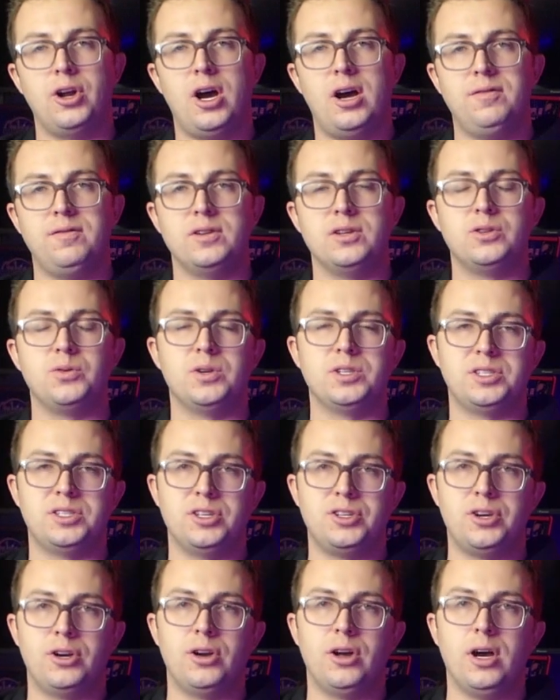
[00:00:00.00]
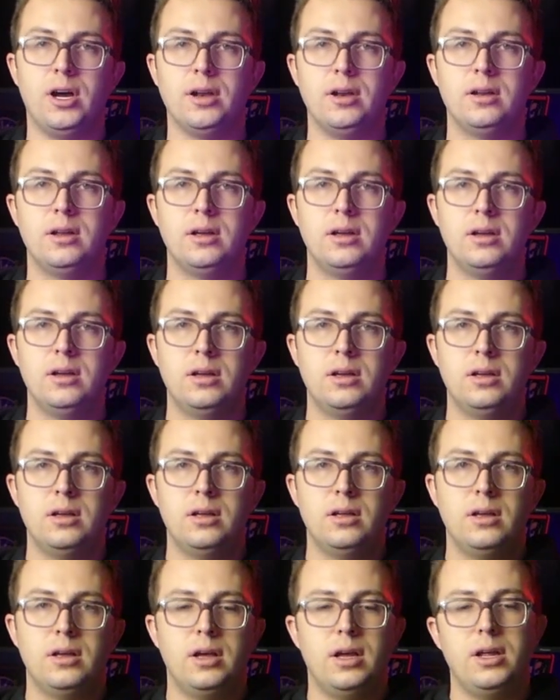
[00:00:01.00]
off and twist to turn on.
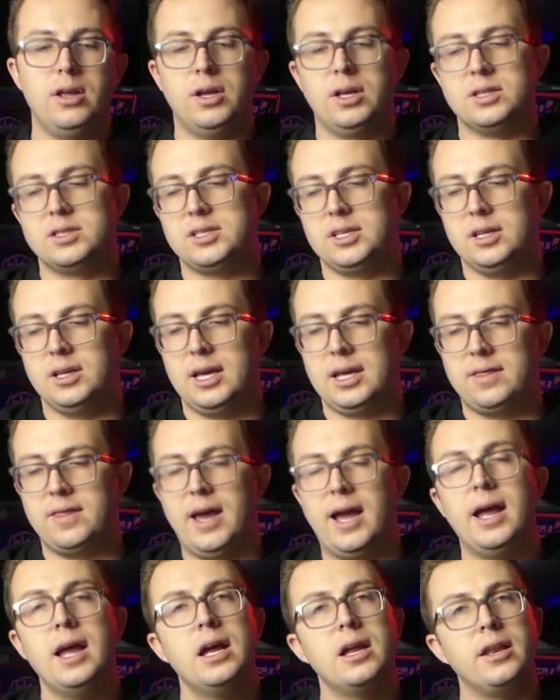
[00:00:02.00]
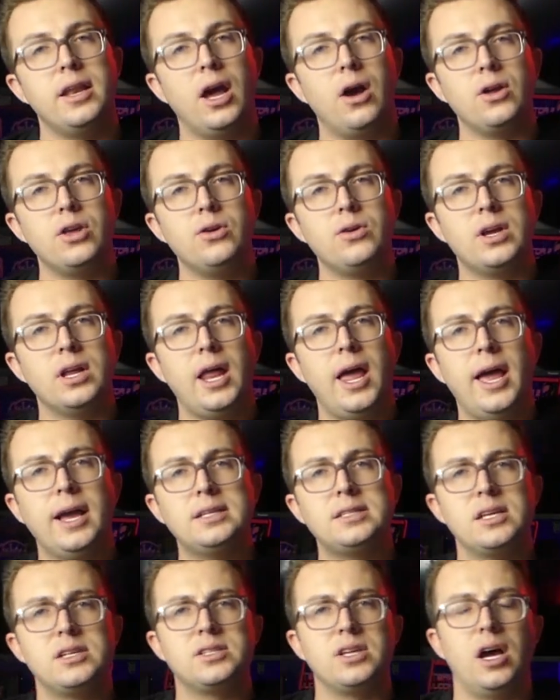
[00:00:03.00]
You can see like that. Now, you can
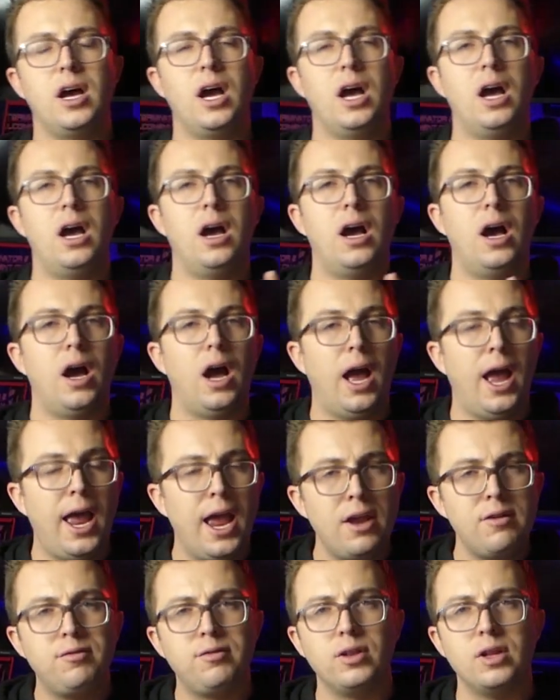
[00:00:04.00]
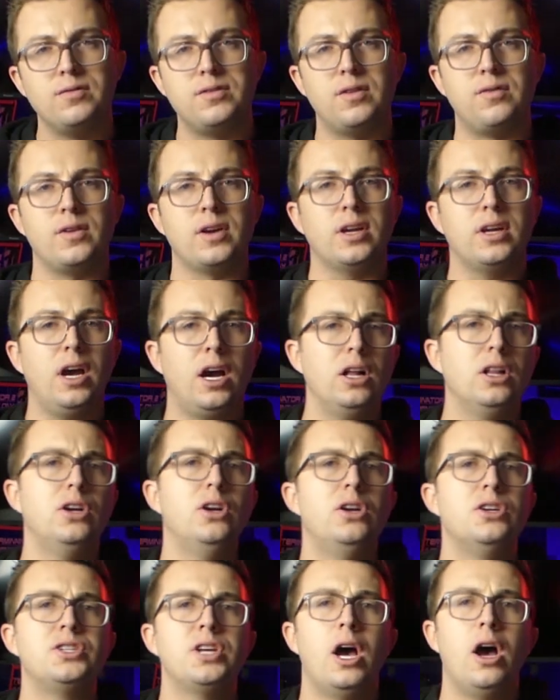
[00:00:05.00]
access a handful of different
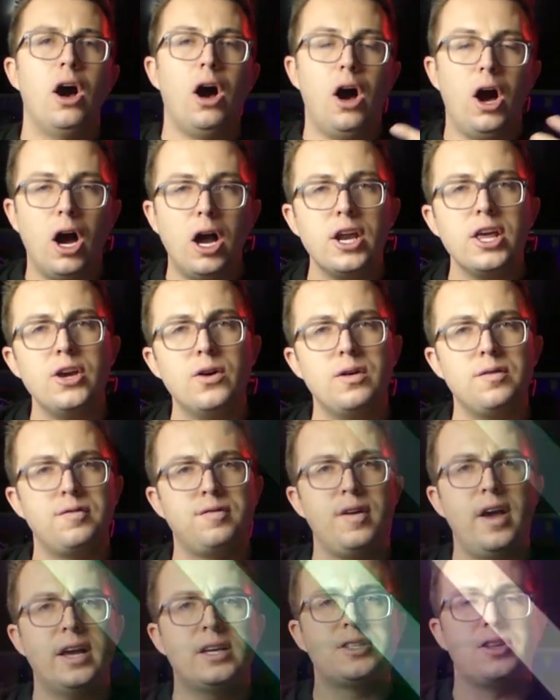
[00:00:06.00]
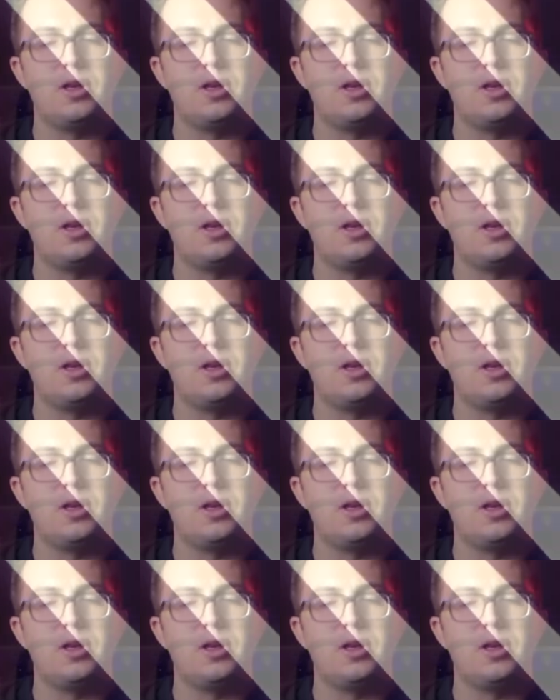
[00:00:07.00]
colors, audio effects